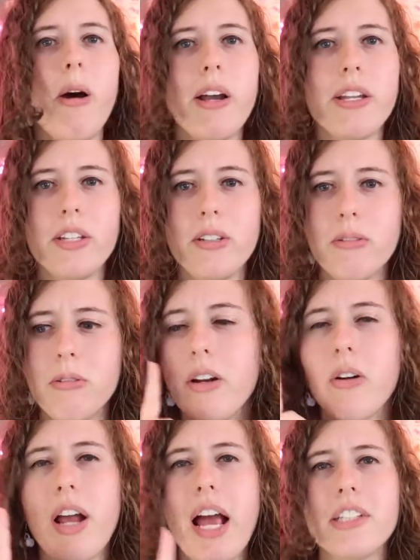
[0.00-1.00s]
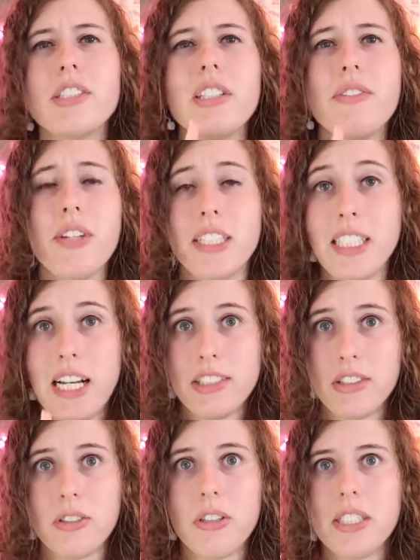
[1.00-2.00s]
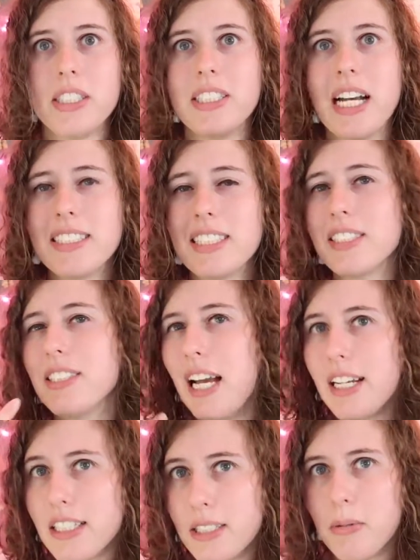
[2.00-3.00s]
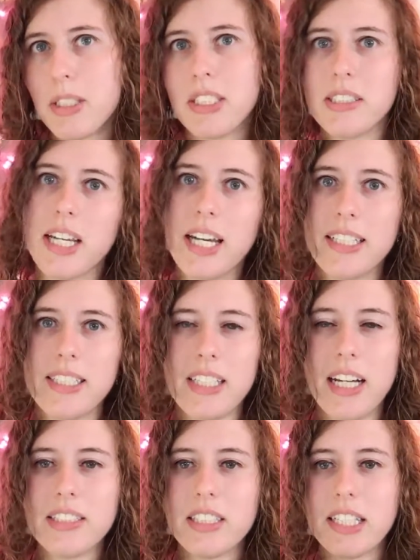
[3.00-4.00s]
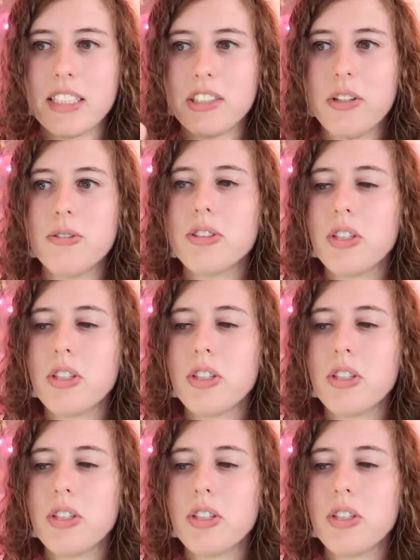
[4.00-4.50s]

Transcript: on you. They are actually fantastic cookies. That's exactly what this candy tastes like is those